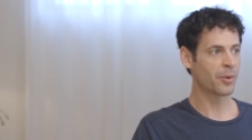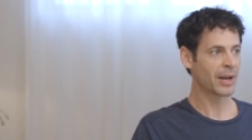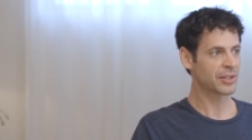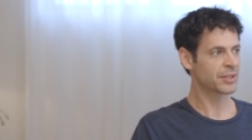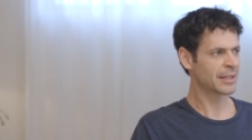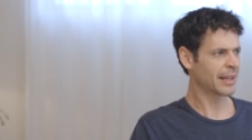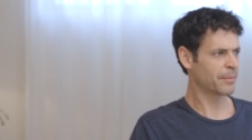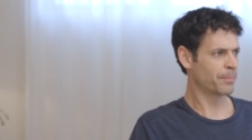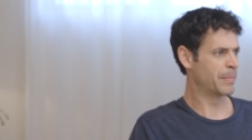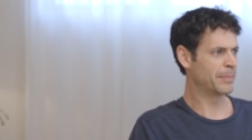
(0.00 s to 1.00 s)
I would actually
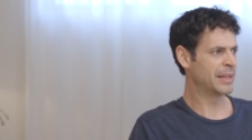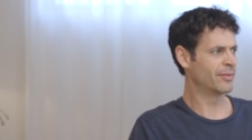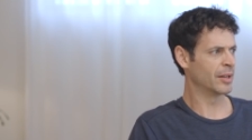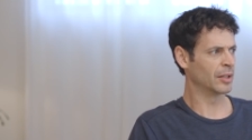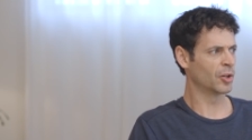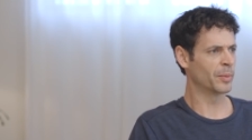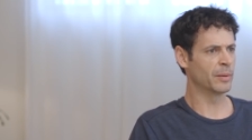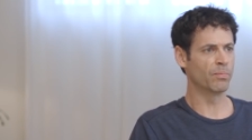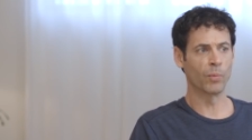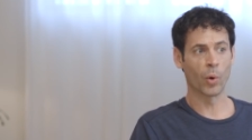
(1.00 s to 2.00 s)
like maybe even a little
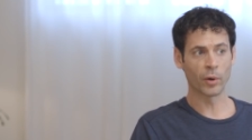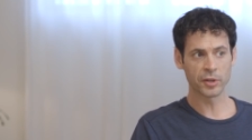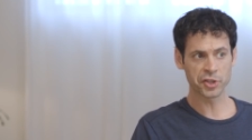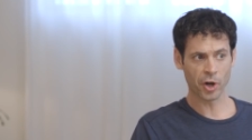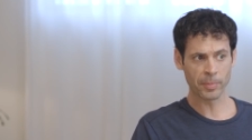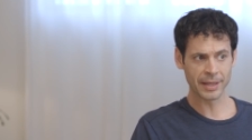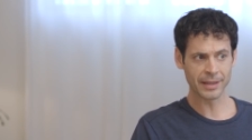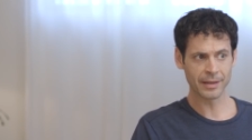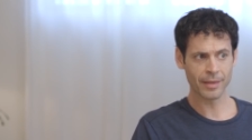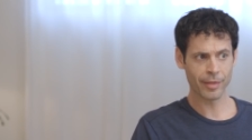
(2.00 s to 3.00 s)
bit more
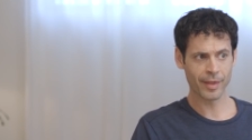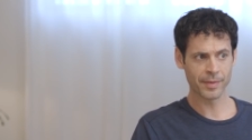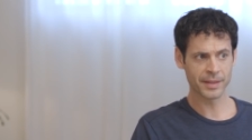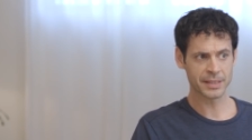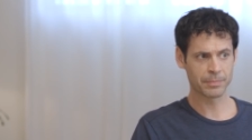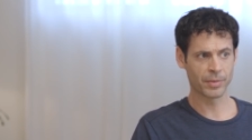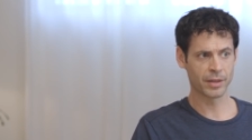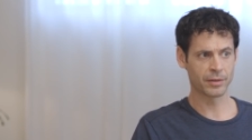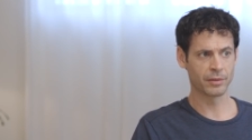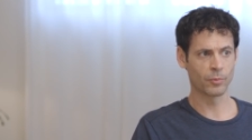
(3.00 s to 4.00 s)
sharpening than this,
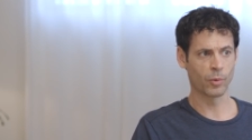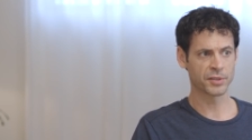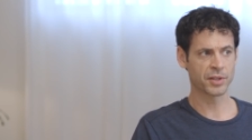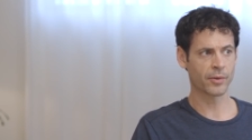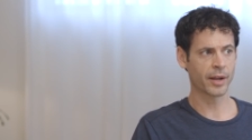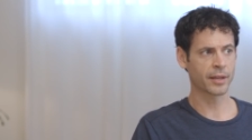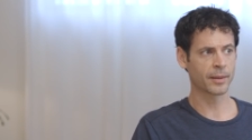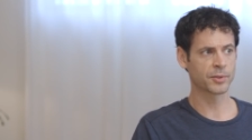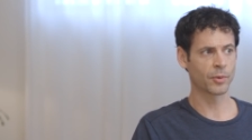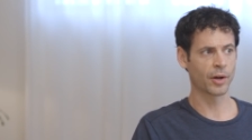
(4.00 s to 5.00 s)
but once you crank it
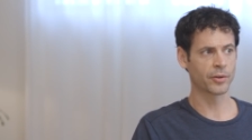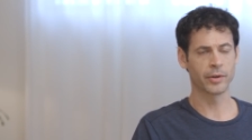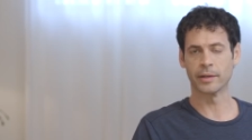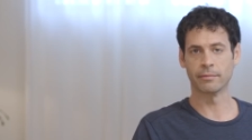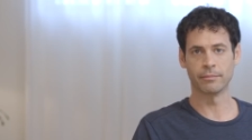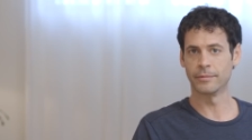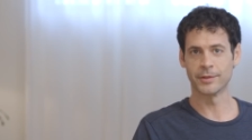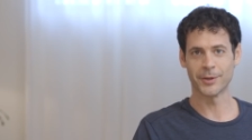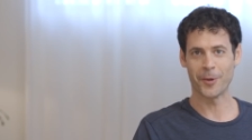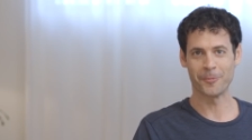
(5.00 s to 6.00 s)
up to 100,
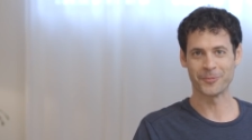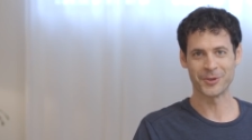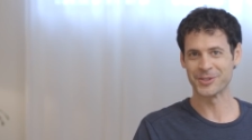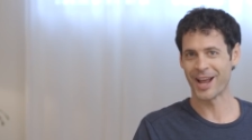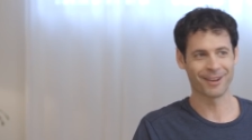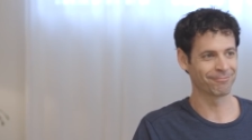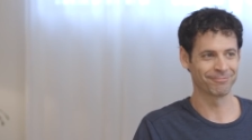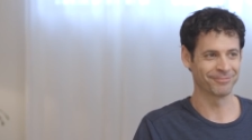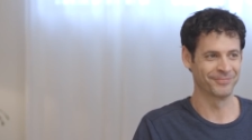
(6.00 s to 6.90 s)
you know, there's not,